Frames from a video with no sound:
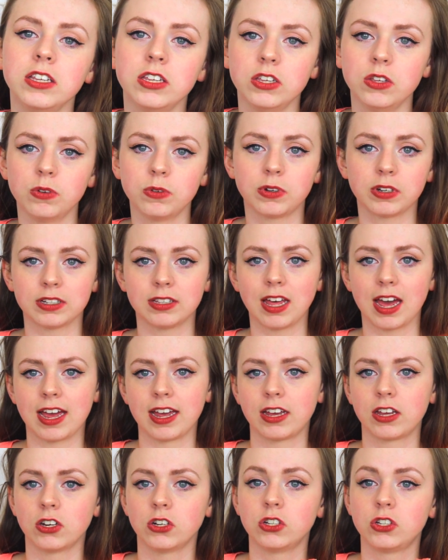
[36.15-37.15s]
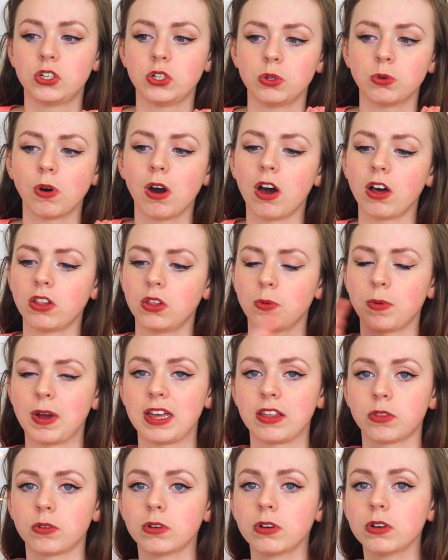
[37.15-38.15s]
you could like do all the
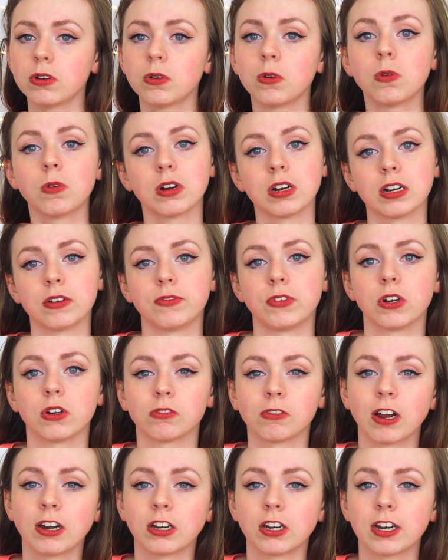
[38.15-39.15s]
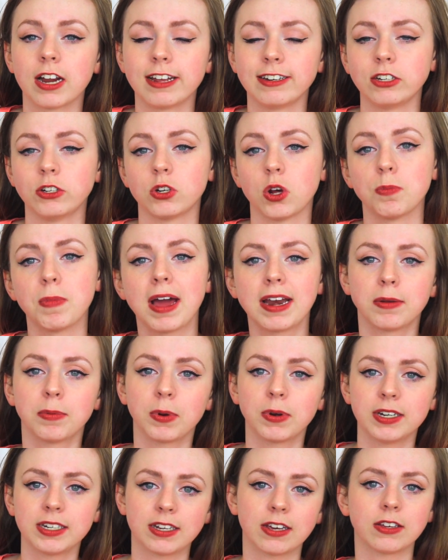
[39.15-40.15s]
way through, or if you're a runner and you don't mind a
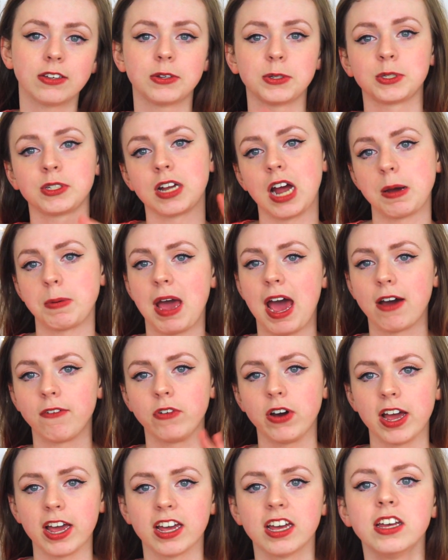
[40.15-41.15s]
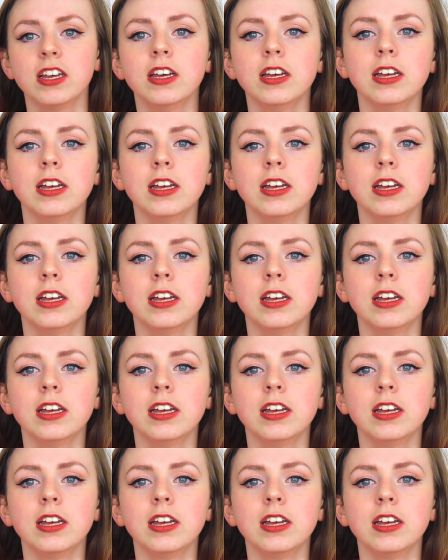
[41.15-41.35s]
ponytail, you could stop halfway.